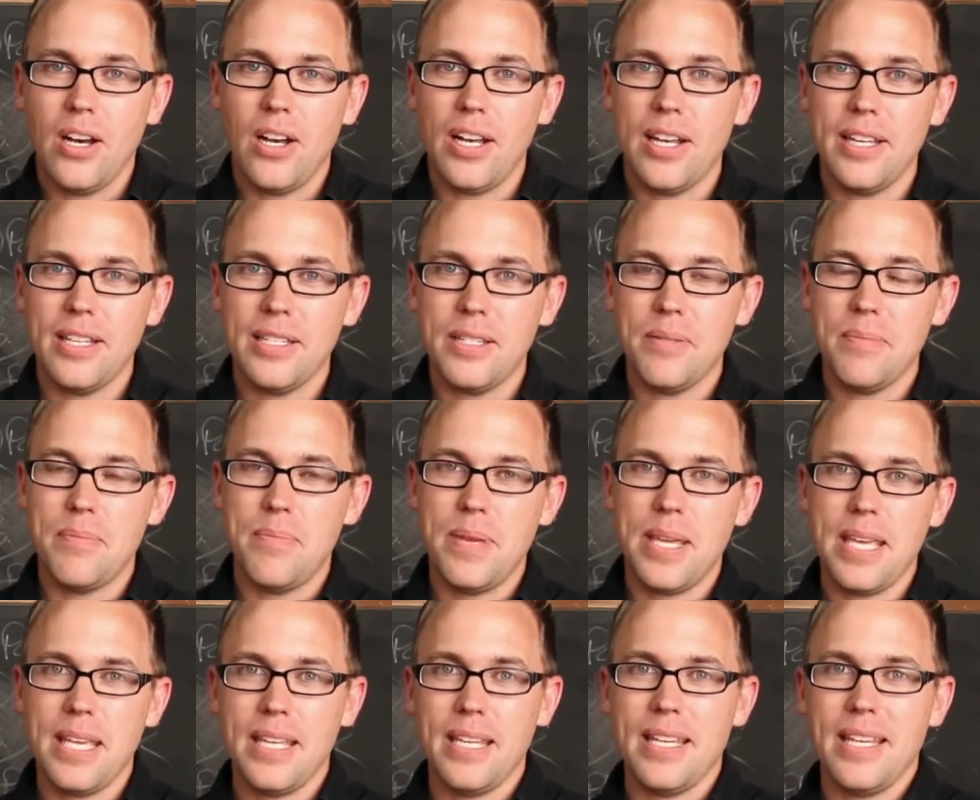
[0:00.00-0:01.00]
on
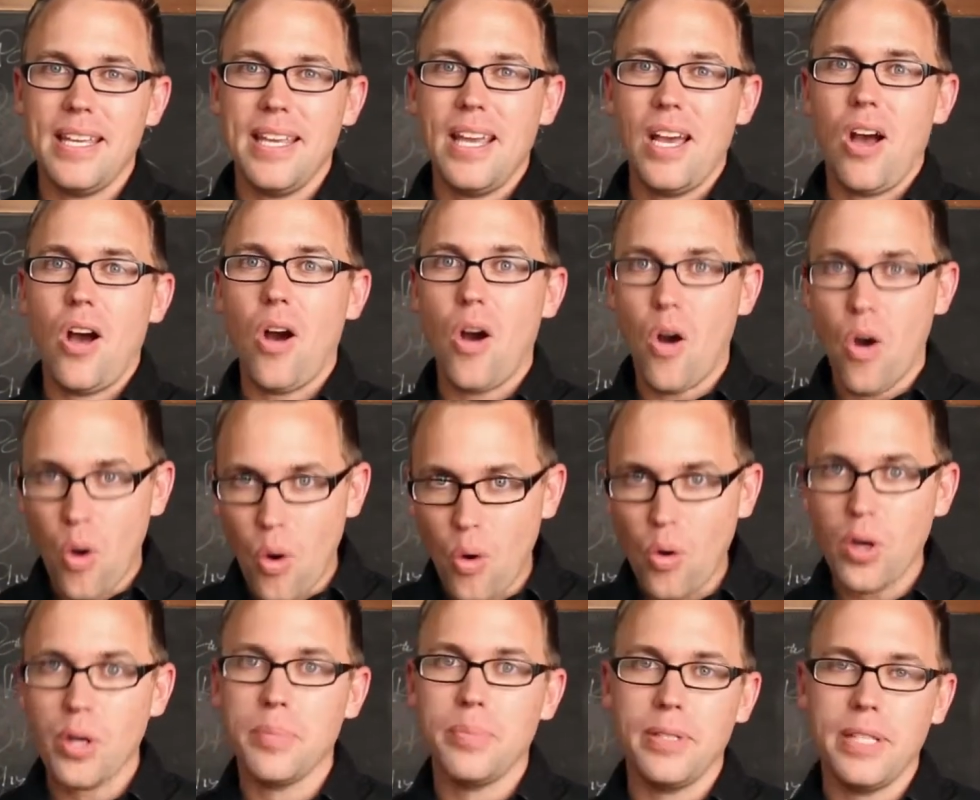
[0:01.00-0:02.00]
being
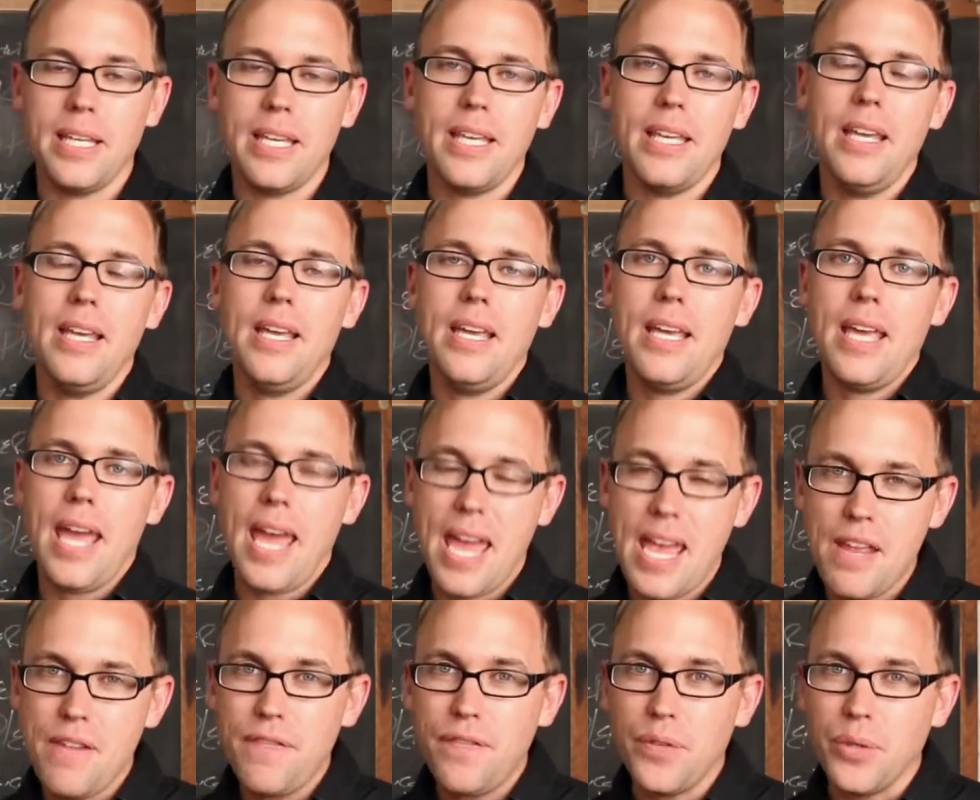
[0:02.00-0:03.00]
horribly
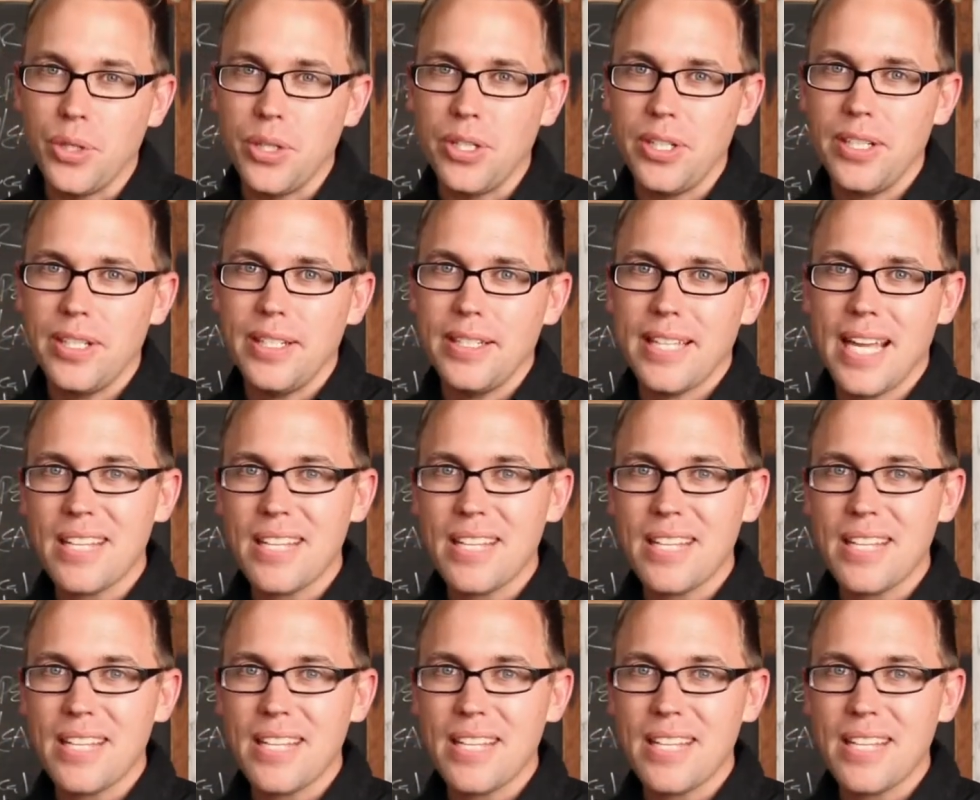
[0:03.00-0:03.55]
hateful.